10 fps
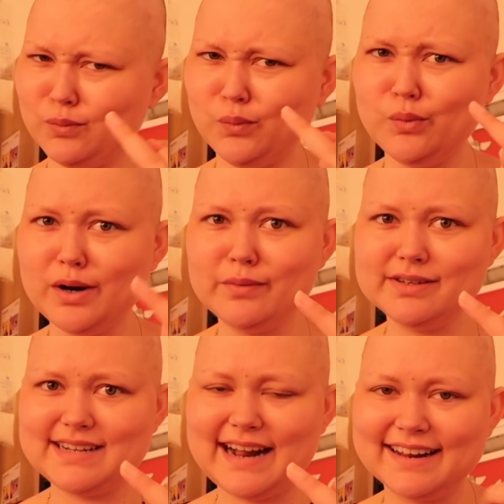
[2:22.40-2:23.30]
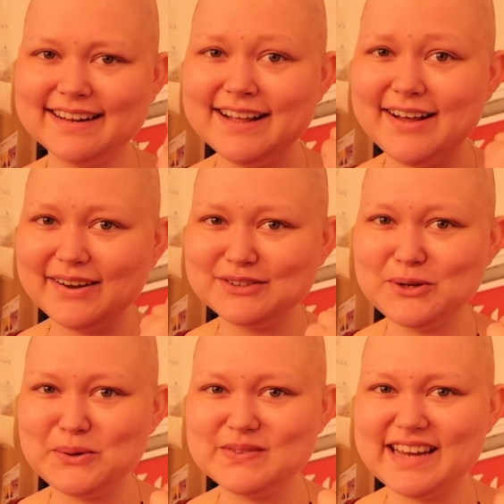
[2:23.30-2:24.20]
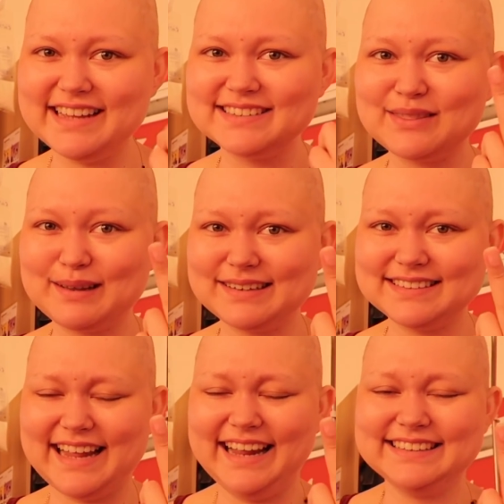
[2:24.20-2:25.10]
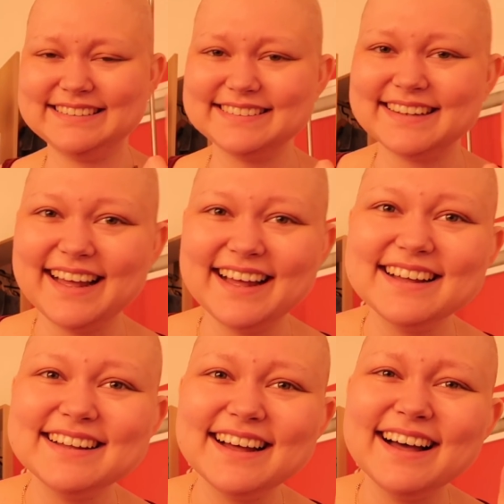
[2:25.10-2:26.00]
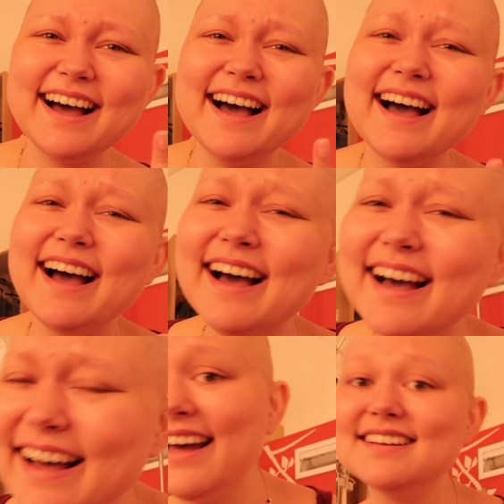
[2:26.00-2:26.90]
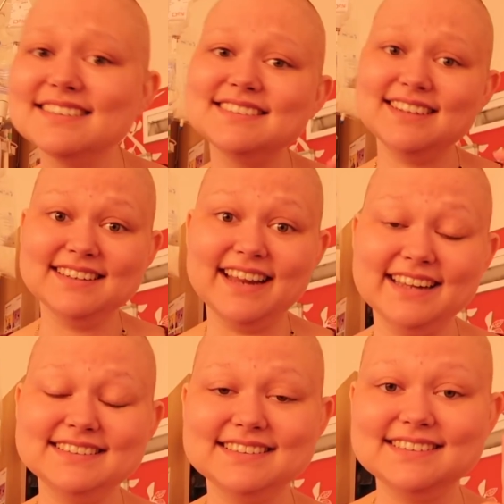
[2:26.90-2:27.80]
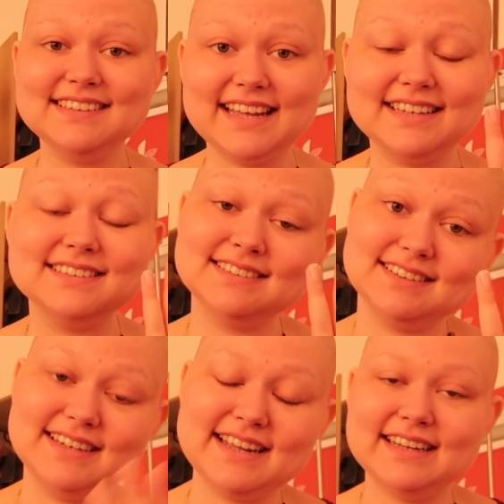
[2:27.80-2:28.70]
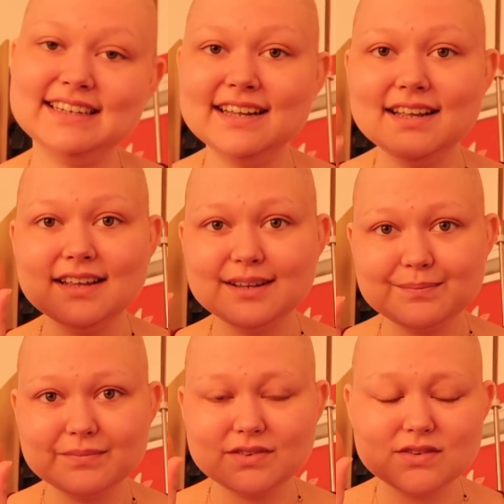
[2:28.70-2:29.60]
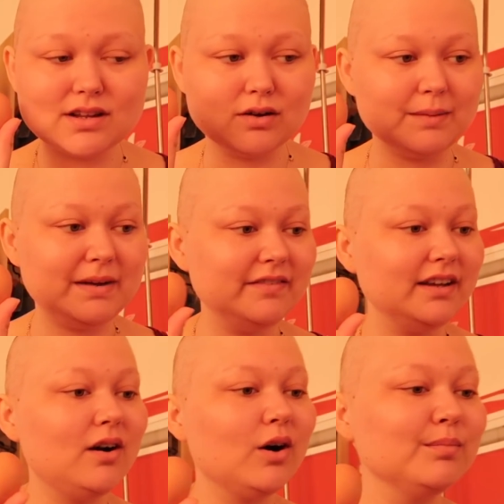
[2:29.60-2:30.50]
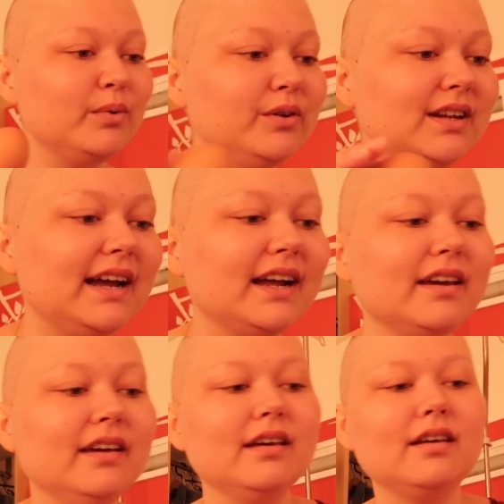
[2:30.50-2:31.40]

What was that? On Tuesdays and Thursdays. And on Sundays, and today is a Sunday. So I'm having a hard-boiled egg